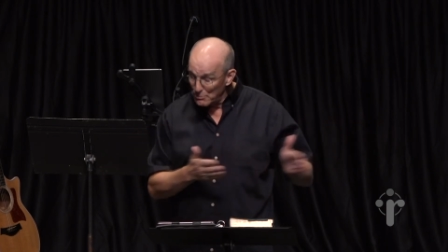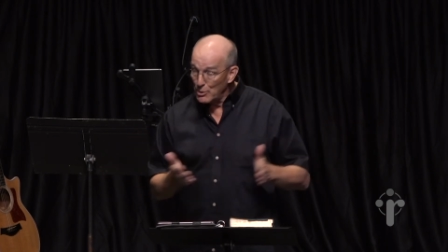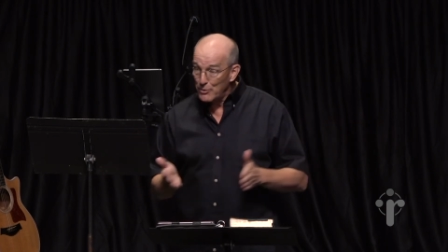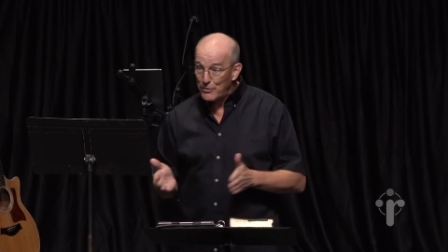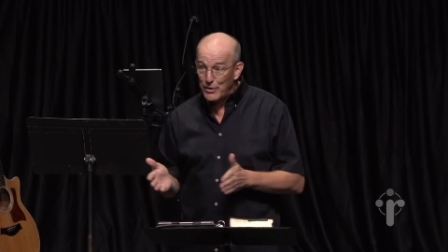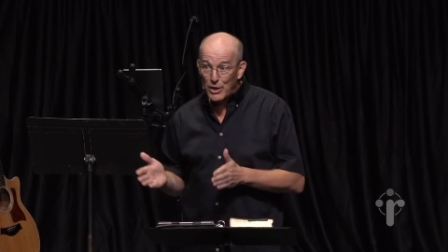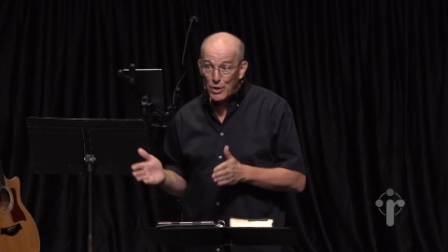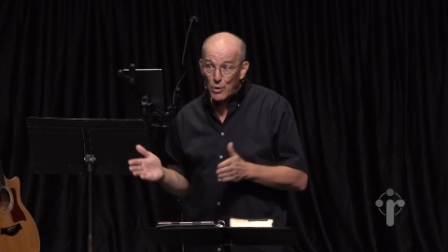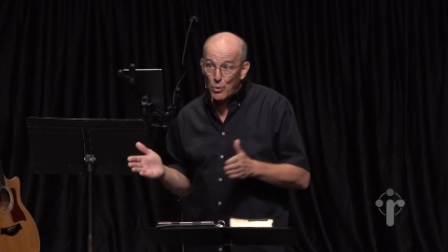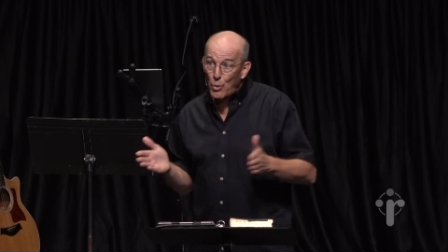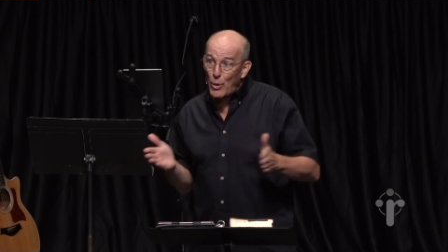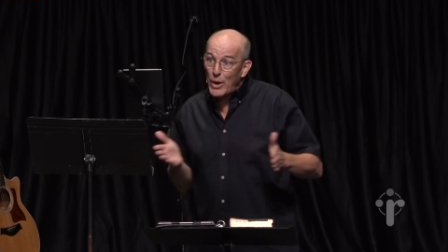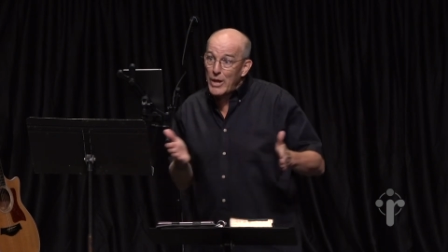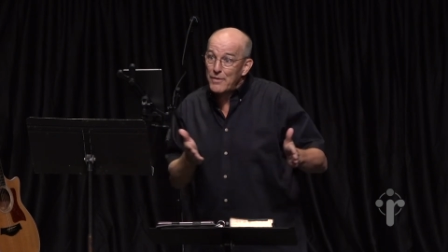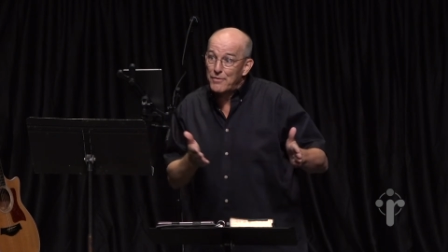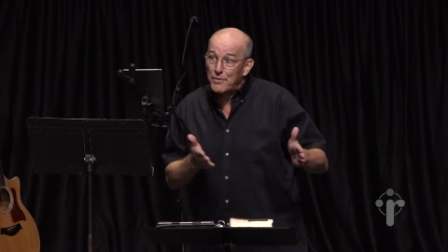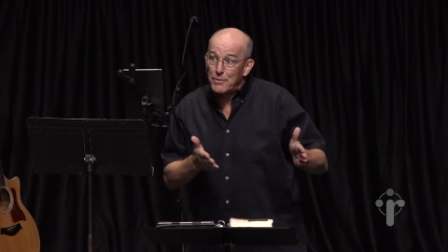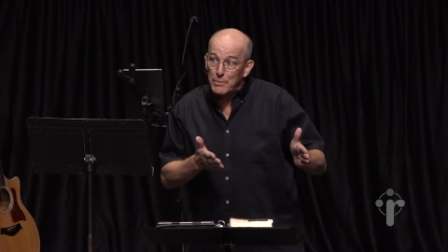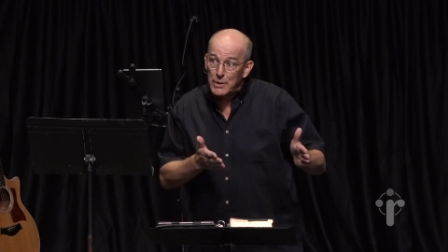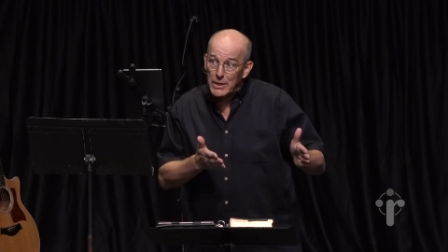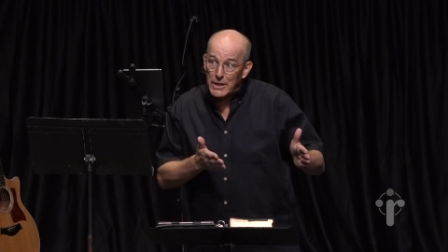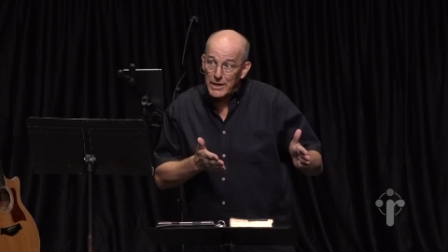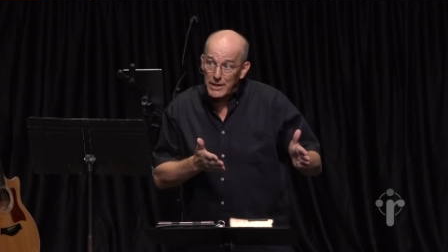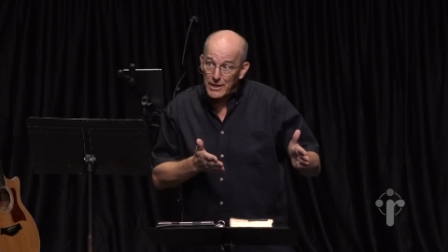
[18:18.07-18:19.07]
moving away
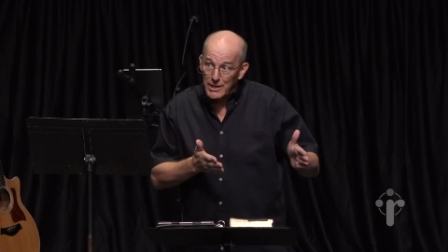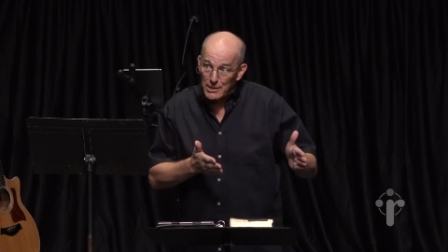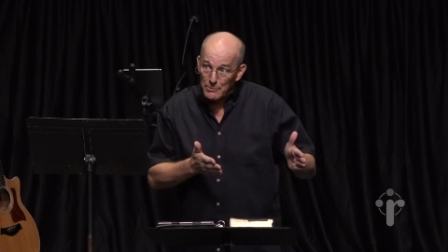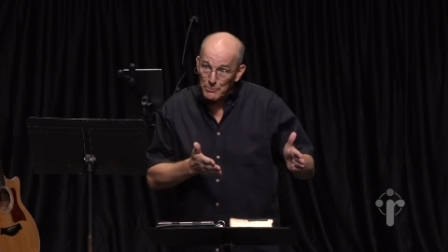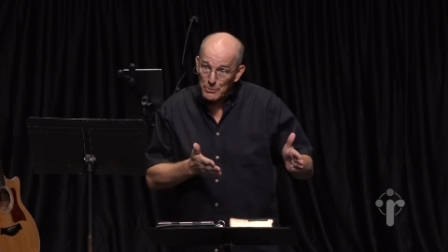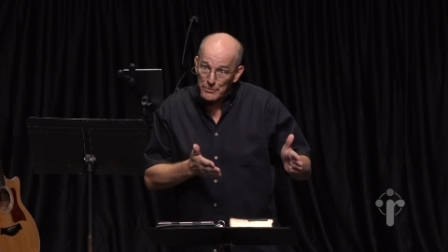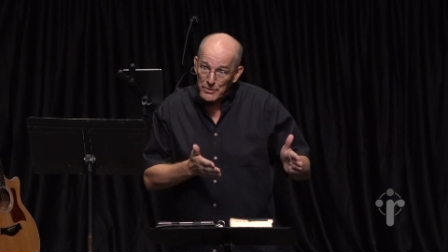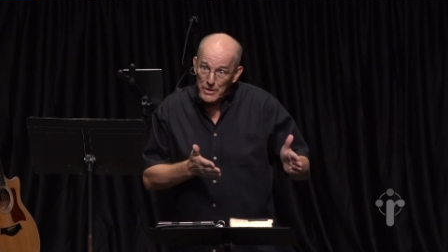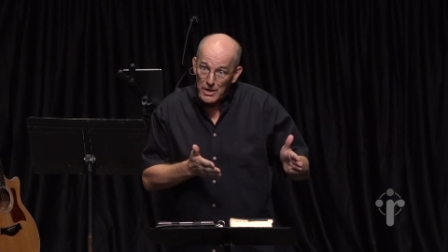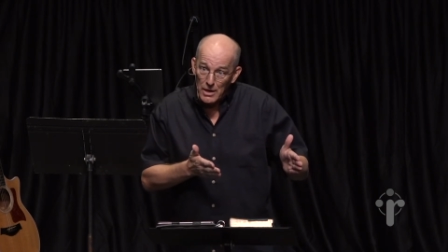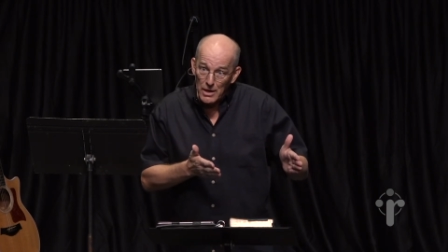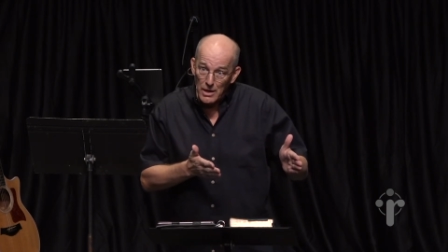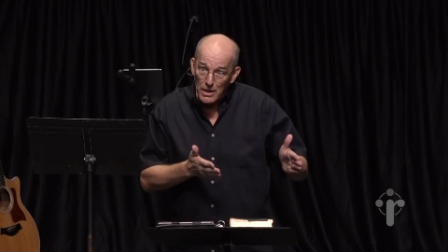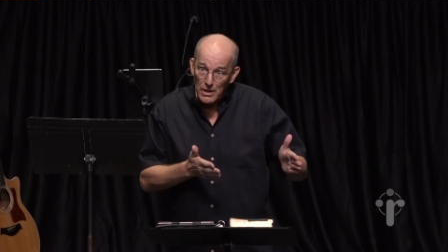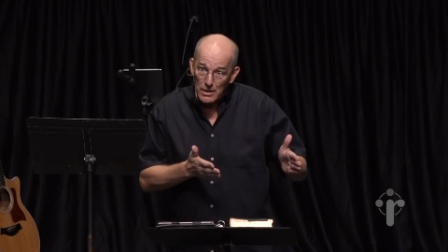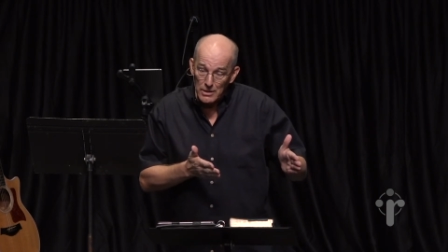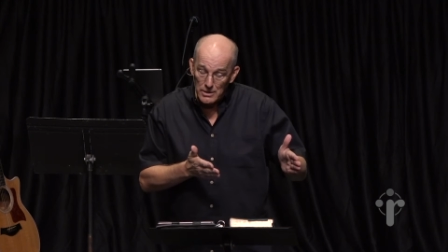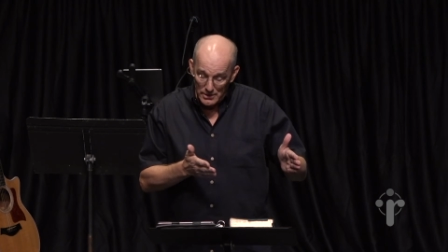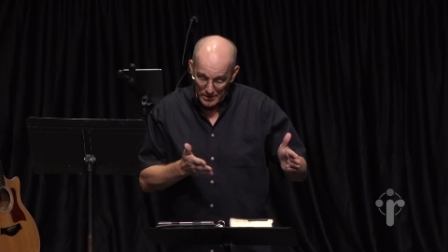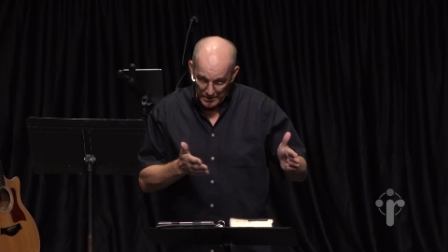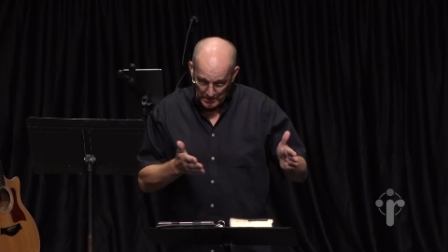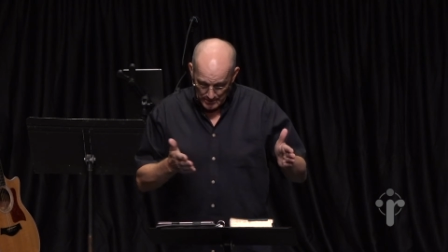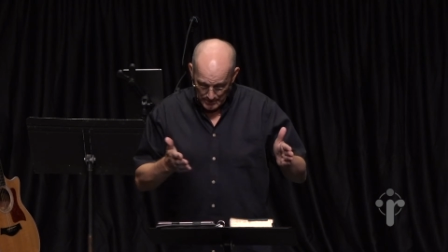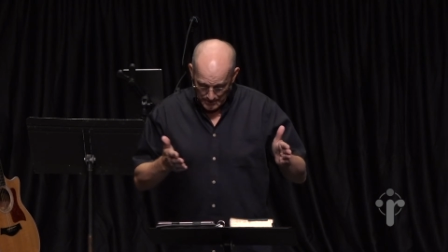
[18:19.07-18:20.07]
from the kingdom of God,